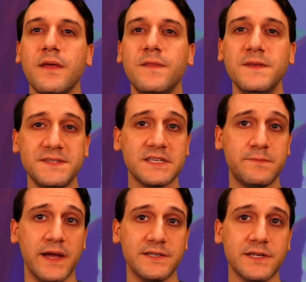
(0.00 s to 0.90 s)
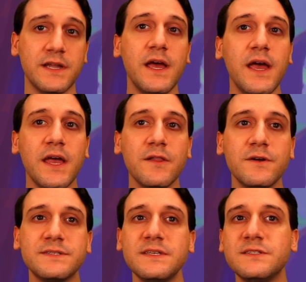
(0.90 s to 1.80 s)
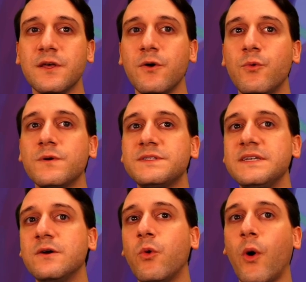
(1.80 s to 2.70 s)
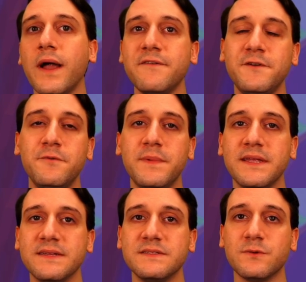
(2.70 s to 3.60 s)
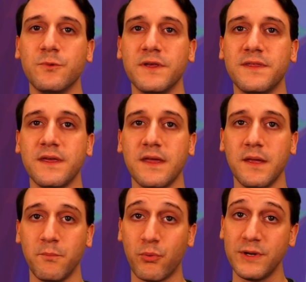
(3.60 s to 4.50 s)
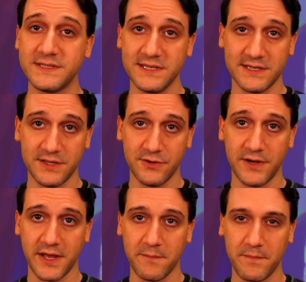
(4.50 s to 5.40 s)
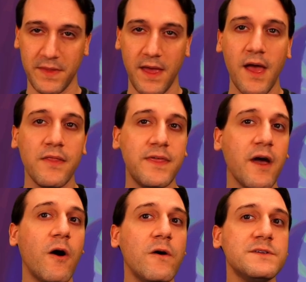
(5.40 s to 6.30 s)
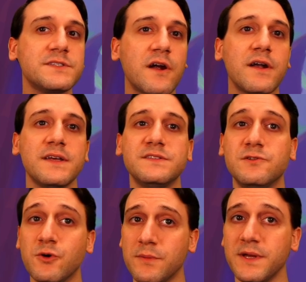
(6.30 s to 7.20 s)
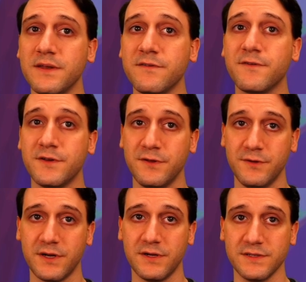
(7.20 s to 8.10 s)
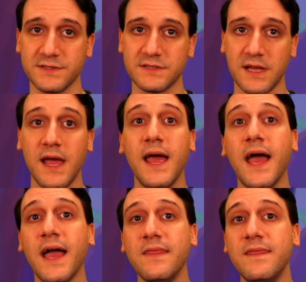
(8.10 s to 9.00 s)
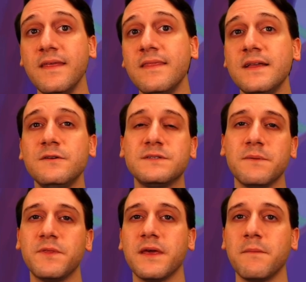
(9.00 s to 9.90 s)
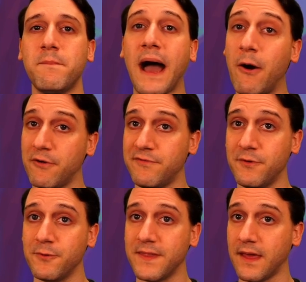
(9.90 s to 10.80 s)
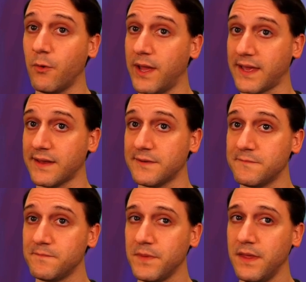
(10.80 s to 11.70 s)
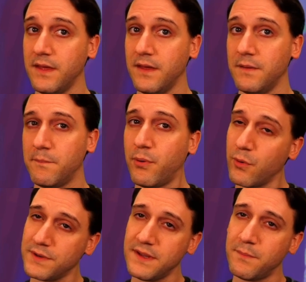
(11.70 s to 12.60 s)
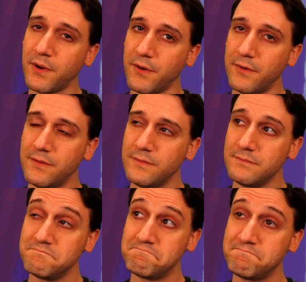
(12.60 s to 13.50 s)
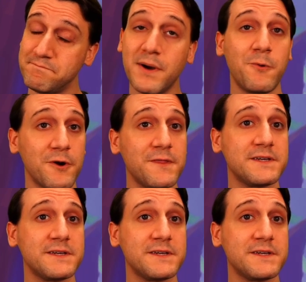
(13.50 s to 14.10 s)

This expansion, it looks as though we'll see quite a few minions with Imprisoned in their name. They all start as Dormant for 2 turns, and then they do something powerful when they awaken. Poor tempo, but worth